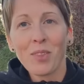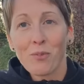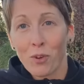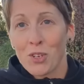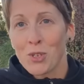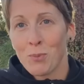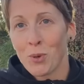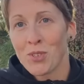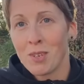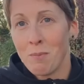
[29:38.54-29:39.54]
First,
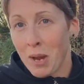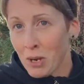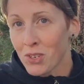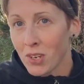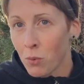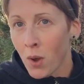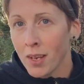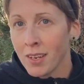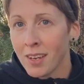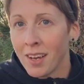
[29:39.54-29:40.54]
most embarrassing
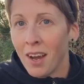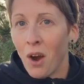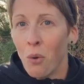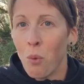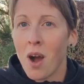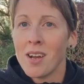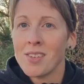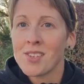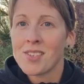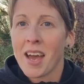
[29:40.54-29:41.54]
one
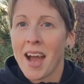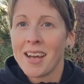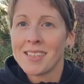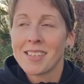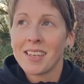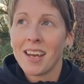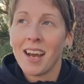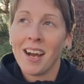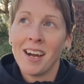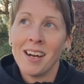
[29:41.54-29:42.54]
was that
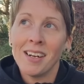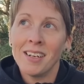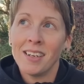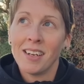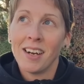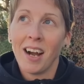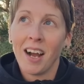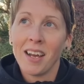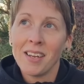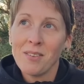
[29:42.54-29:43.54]
I
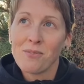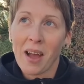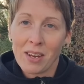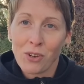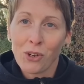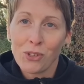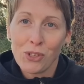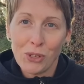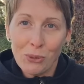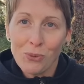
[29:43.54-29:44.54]
fangirled
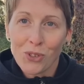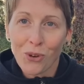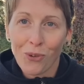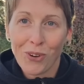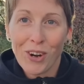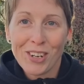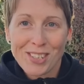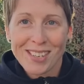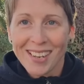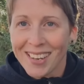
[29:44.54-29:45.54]
huge over...
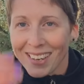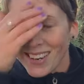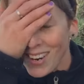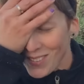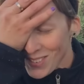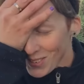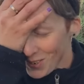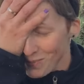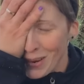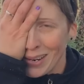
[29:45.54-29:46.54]
Oh, I'm
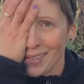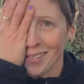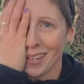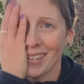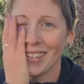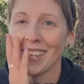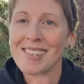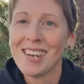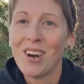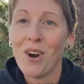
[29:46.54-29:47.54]
so embarrassed telling you
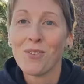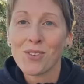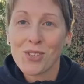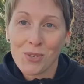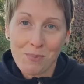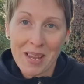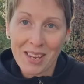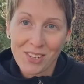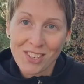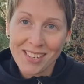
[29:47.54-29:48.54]
this. Over Susan B.
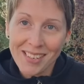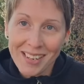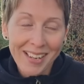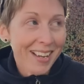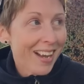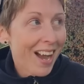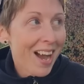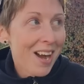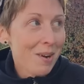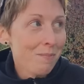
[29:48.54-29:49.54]
Anderson.
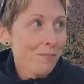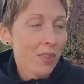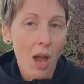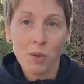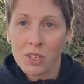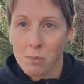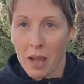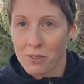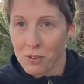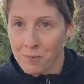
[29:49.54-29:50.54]
I went to the
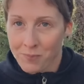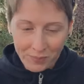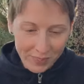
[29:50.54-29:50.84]
bathroom,